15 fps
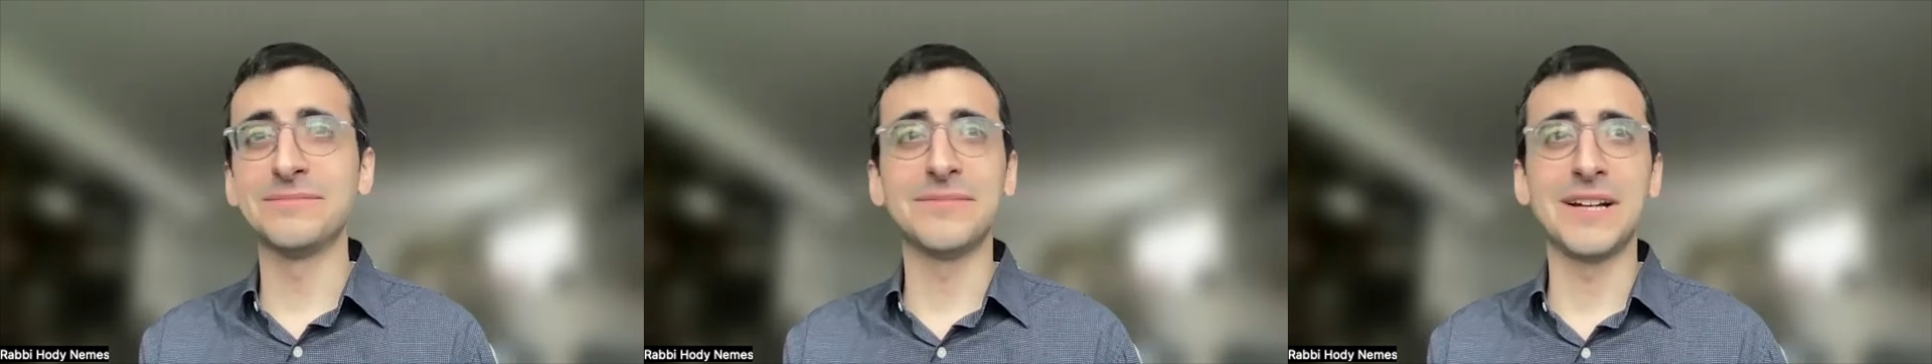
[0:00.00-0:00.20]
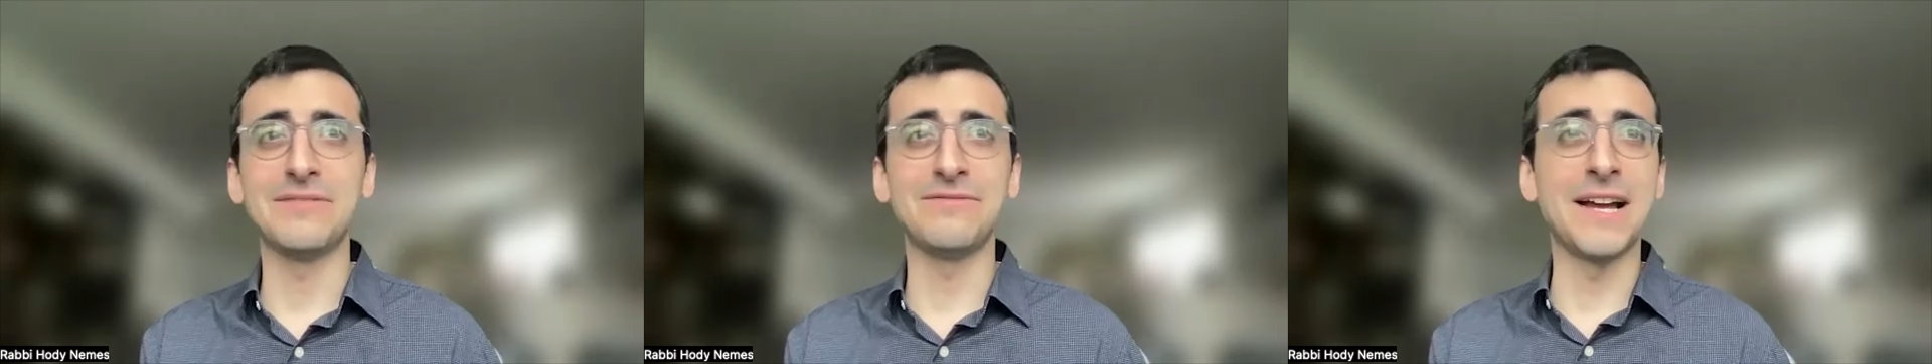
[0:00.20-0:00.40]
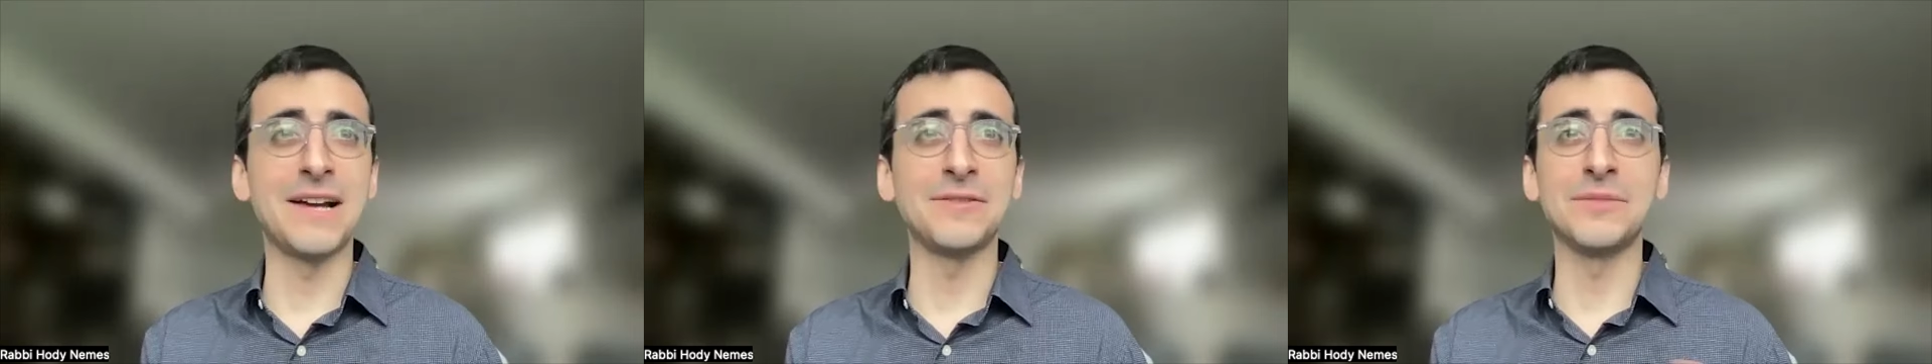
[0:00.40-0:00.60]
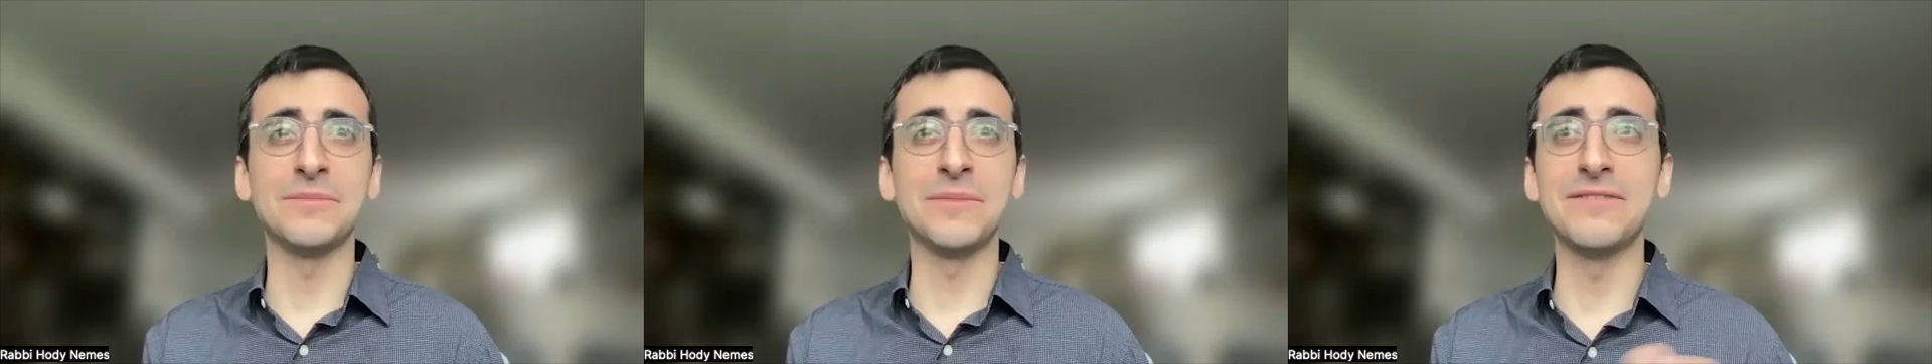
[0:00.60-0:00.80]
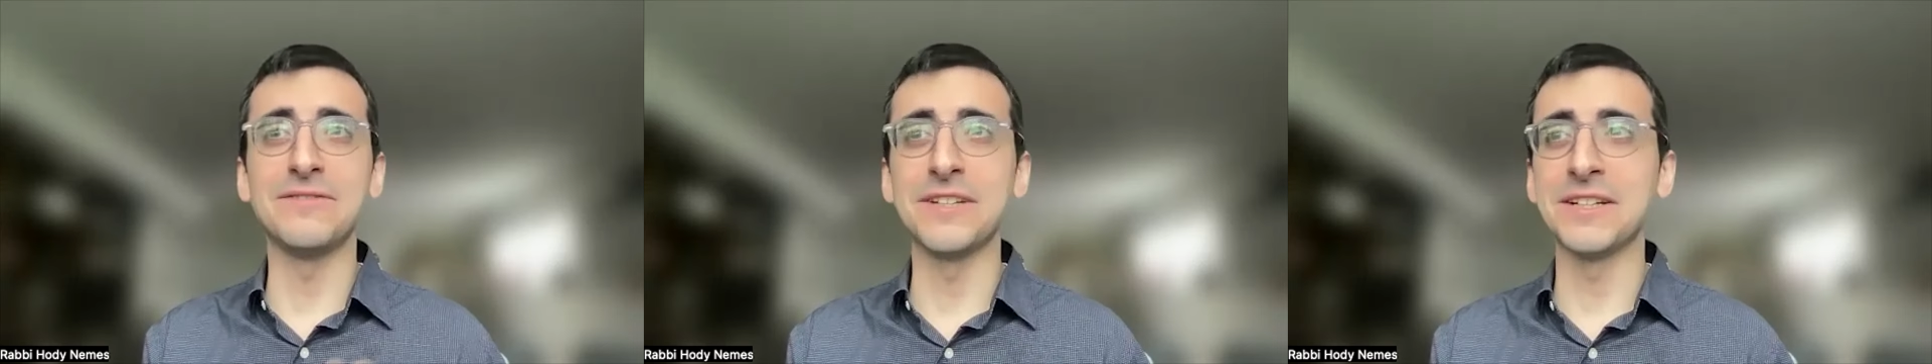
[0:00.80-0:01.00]
I found him
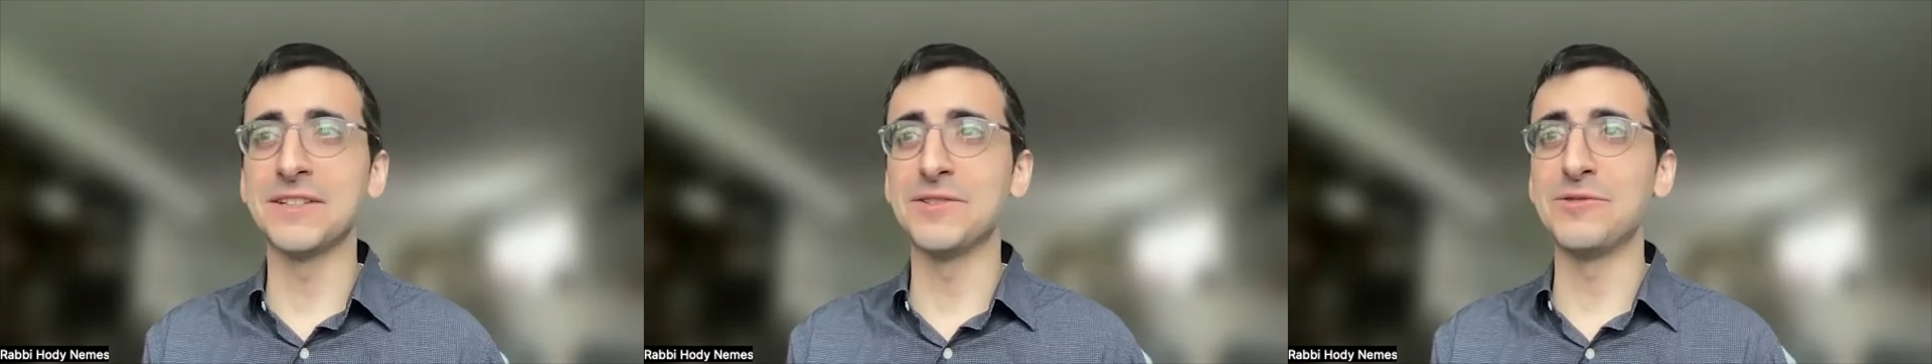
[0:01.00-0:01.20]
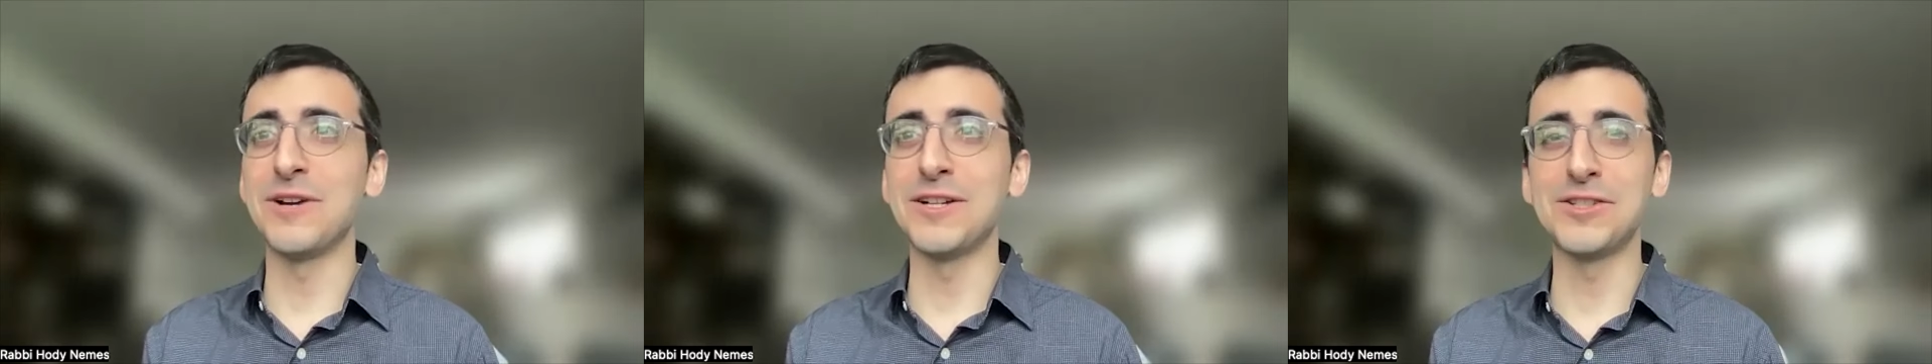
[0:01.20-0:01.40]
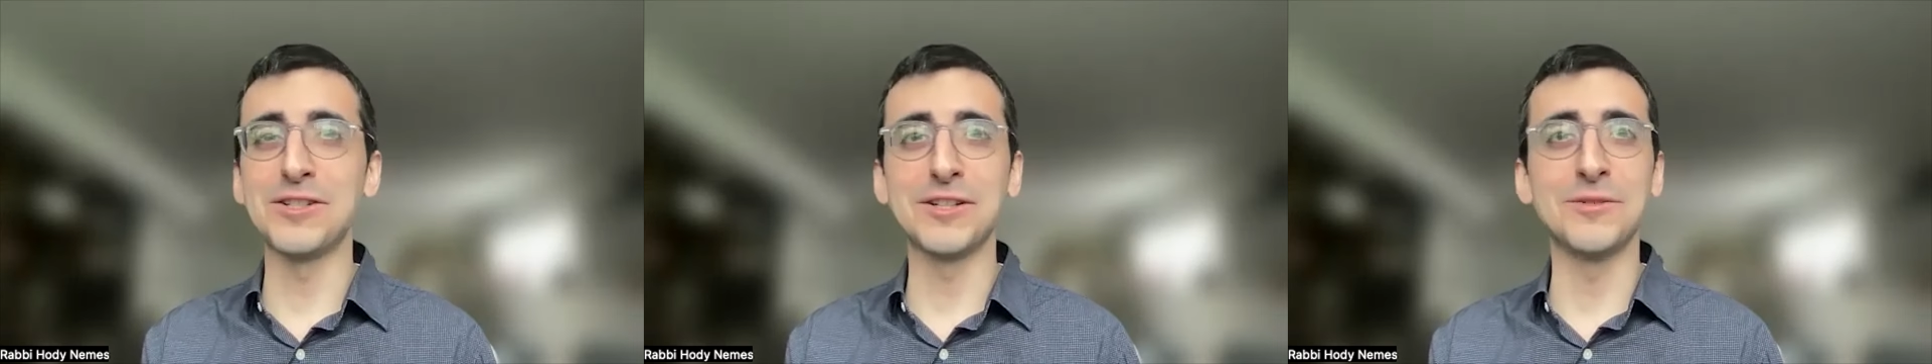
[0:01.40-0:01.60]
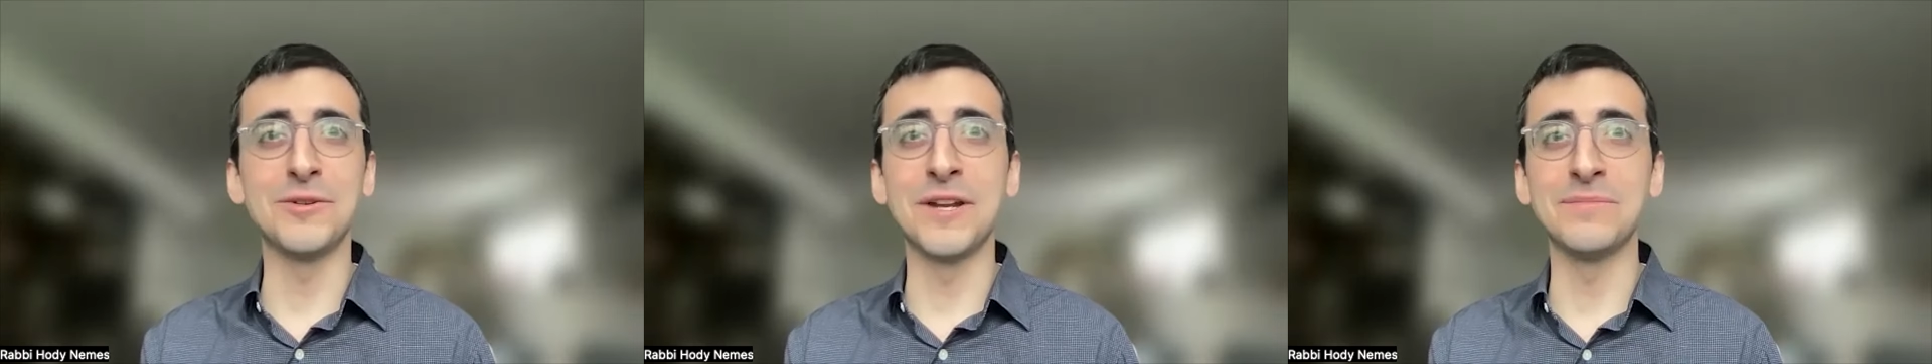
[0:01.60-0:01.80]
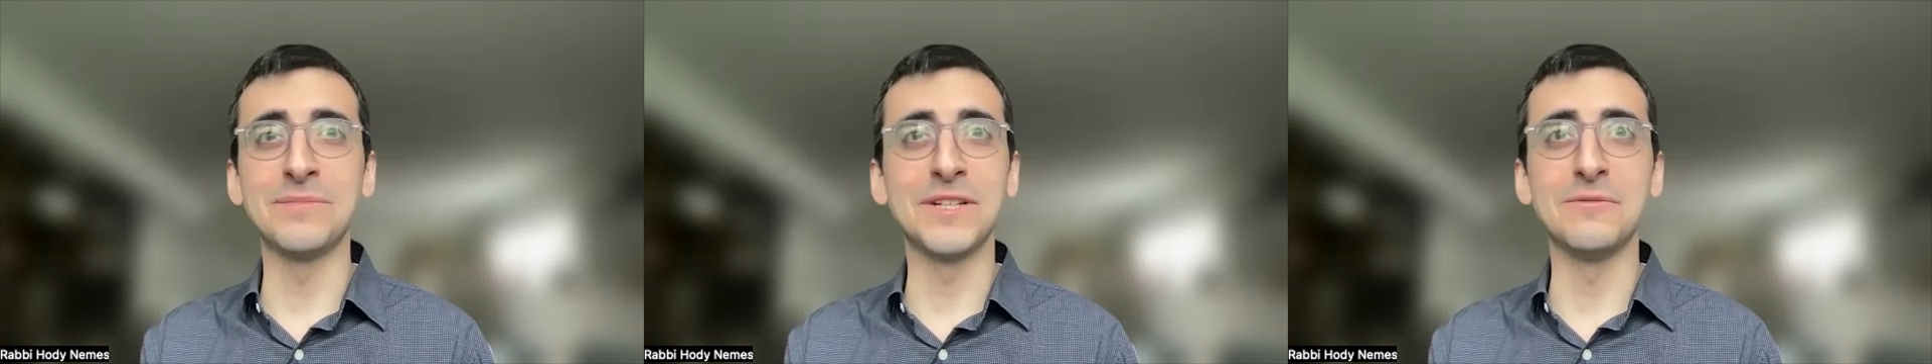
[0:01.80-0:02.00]
giving a drasha to
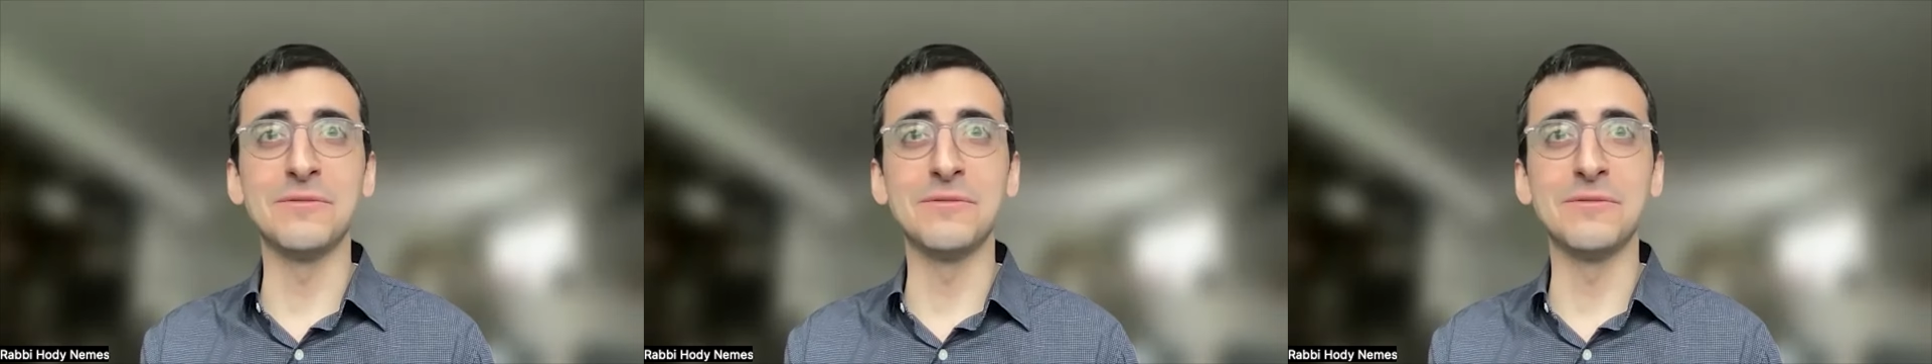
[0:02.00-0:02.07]
an empty